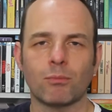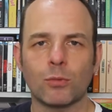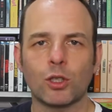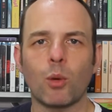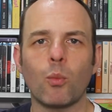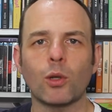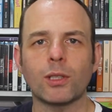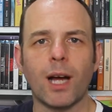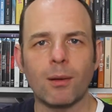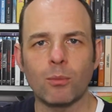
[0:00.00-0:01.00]
somewhat
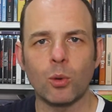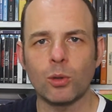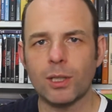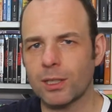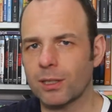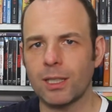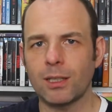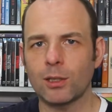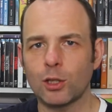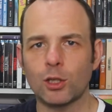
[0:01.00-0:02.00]
harmoniously
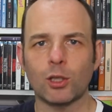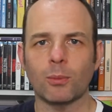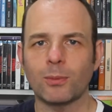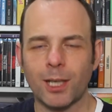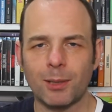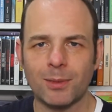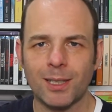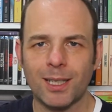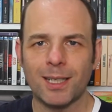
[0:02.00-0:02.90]
sometimes,